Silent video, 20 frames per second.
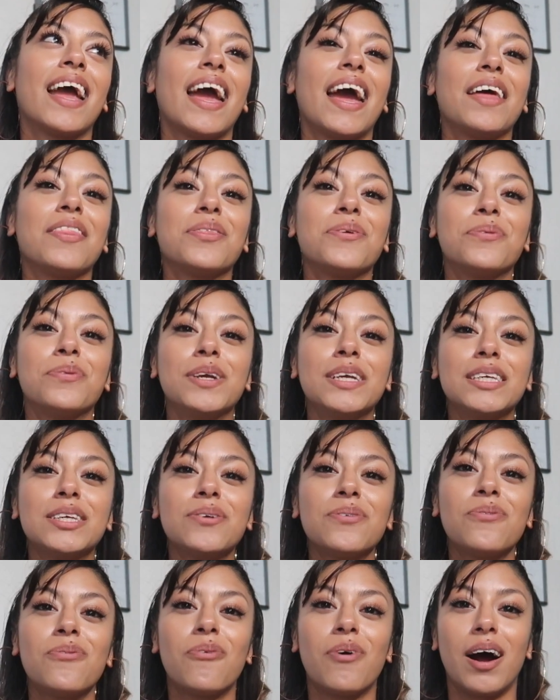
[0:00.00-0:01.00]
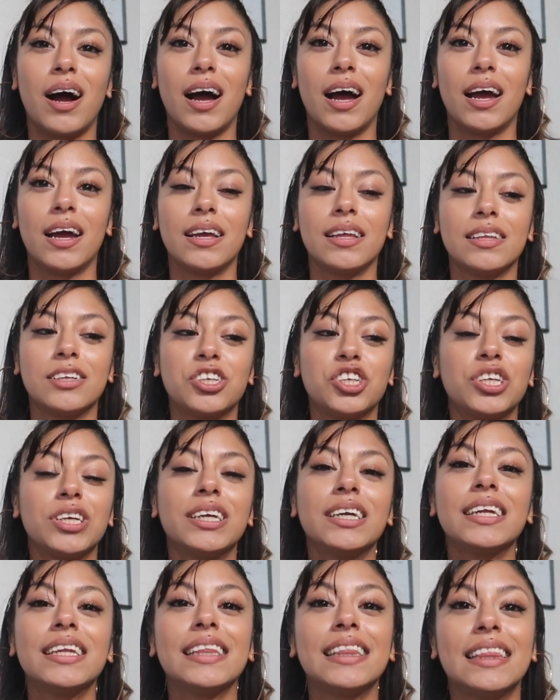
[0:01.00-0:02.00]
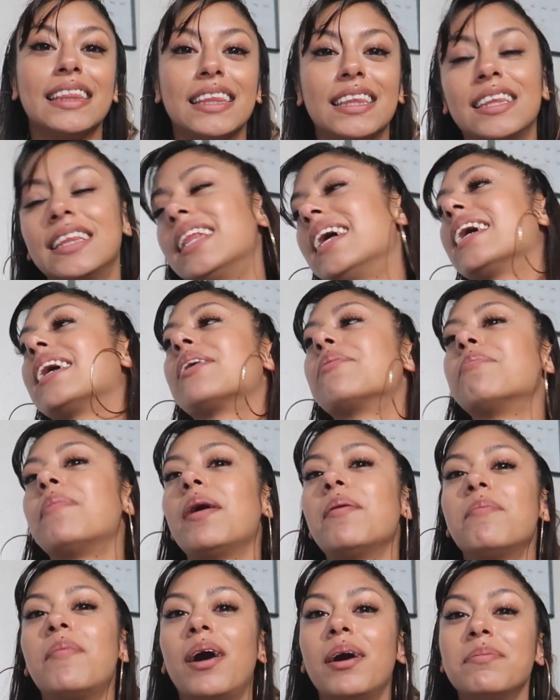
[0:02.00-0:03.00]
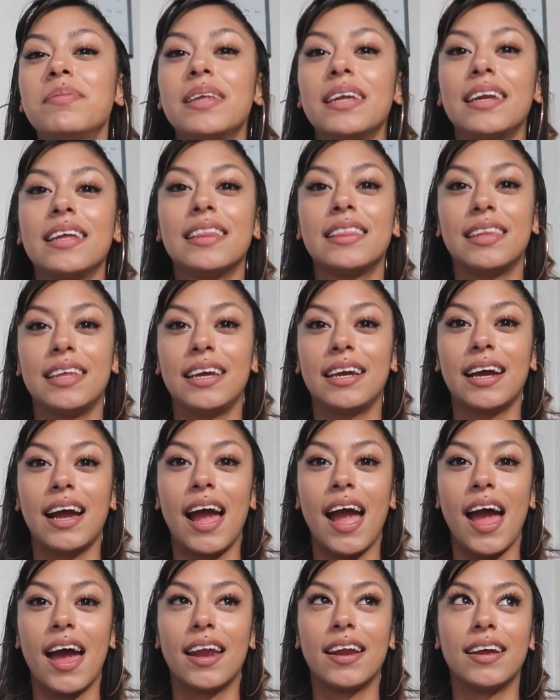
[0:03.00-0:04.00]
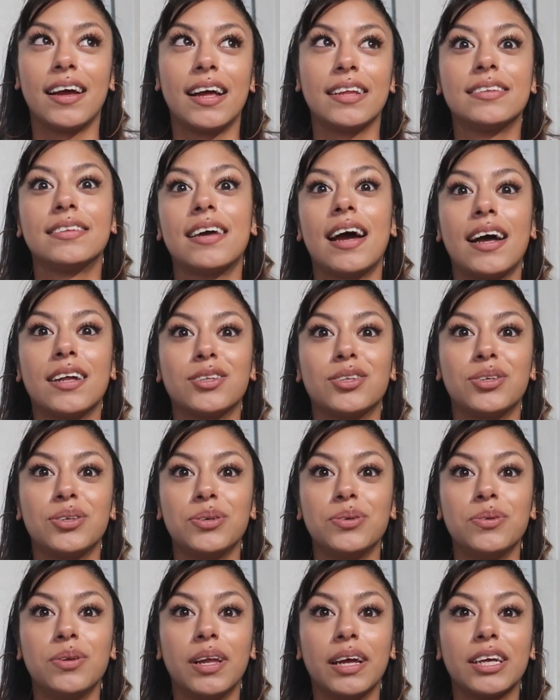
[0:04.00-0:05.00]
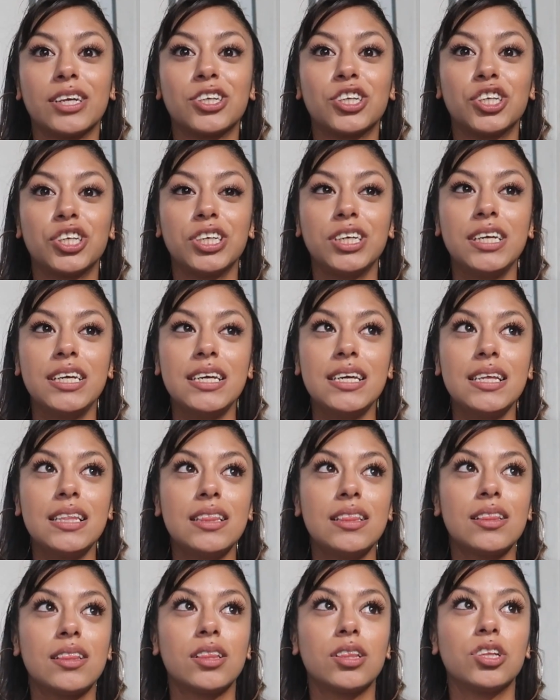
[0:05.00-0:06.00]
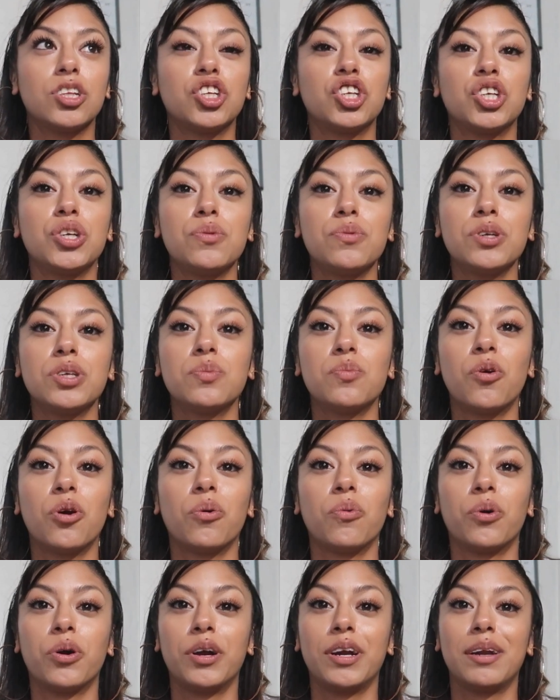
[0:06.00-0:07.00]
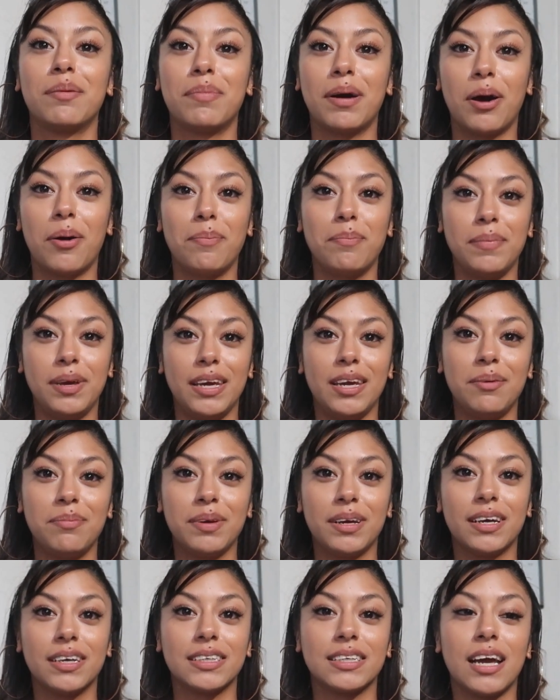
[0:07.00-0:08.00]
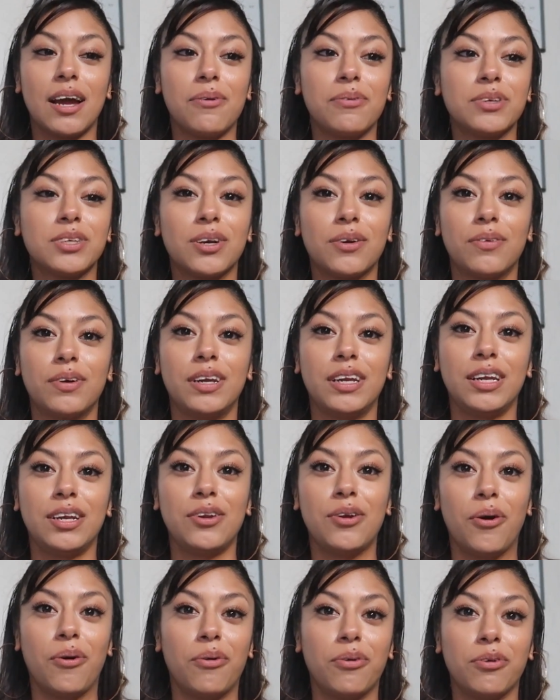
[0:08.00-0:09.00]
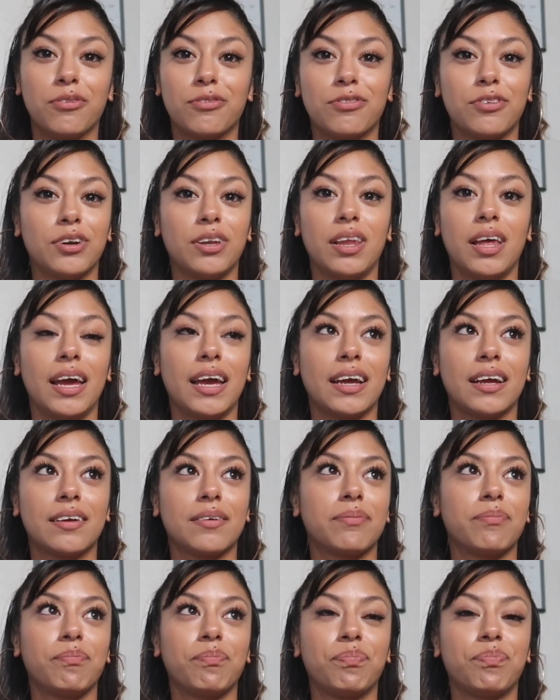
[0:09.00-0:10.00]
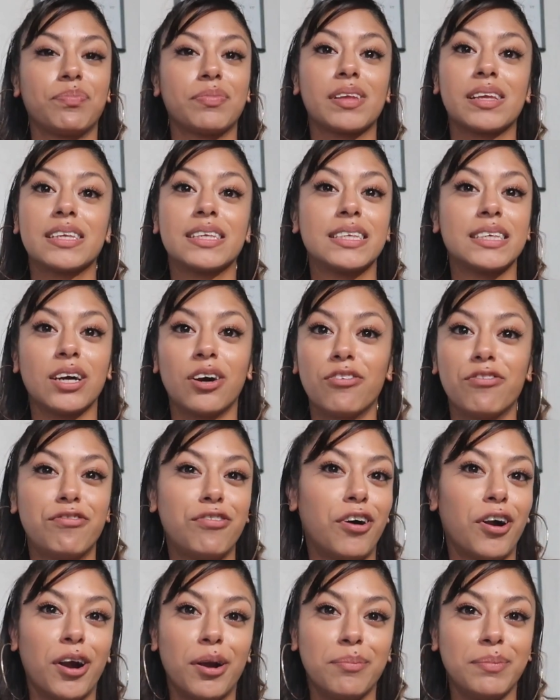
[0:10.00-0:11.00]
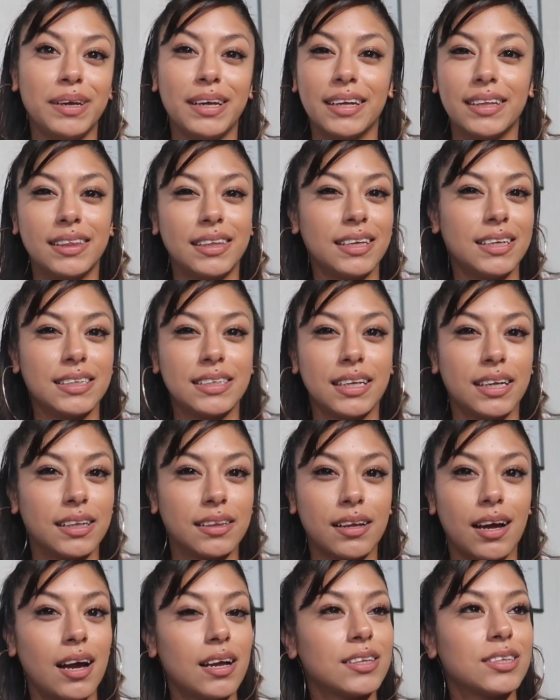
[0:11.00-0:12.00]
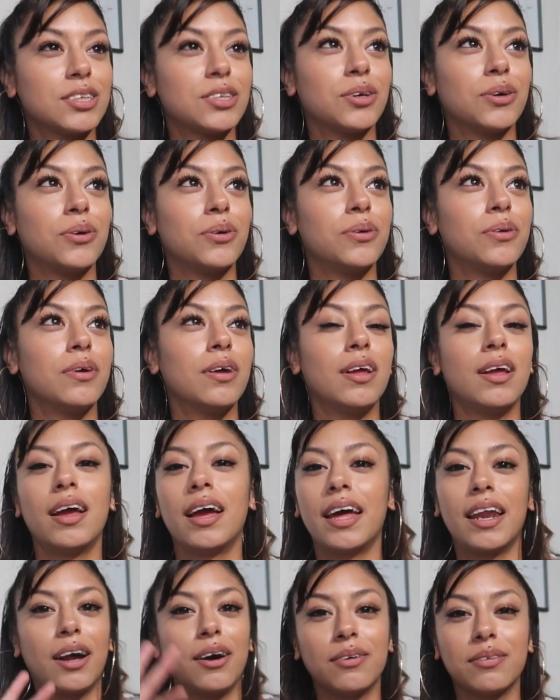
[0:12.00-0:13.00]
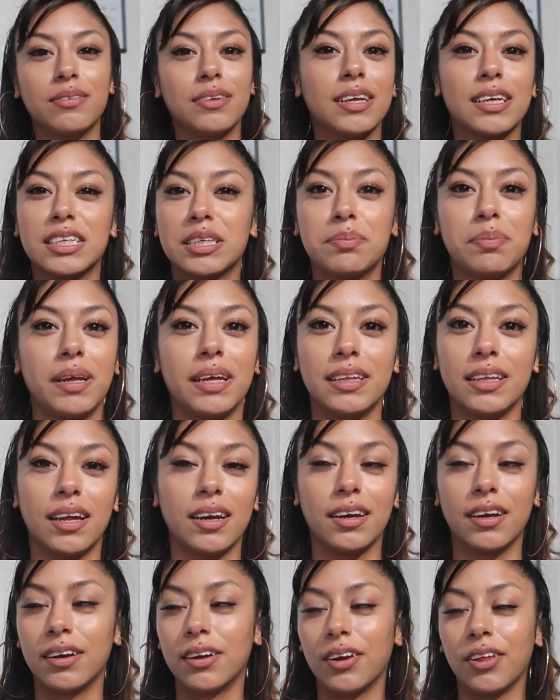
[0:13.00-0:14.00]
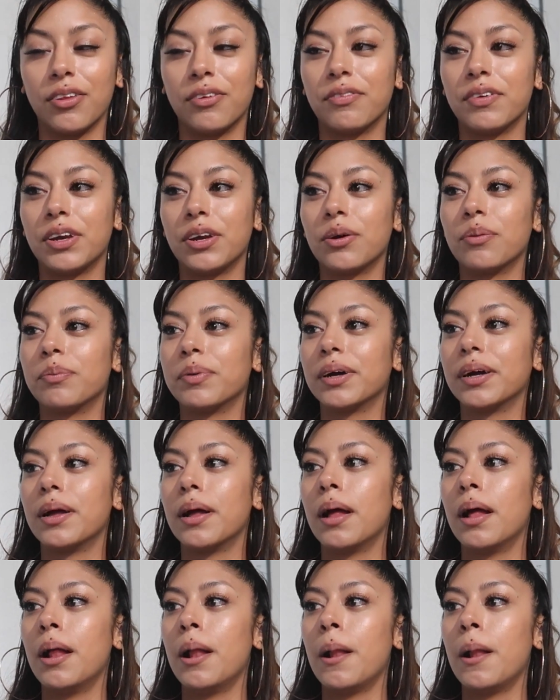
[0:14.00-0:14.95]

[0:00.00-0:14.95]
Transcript: And the reason why she didn't, like, my mom didn't think I had a tattoo. Like, she was more worried about me because I was already known for like self-harming and things like that. So, and I'll explain that in another video, but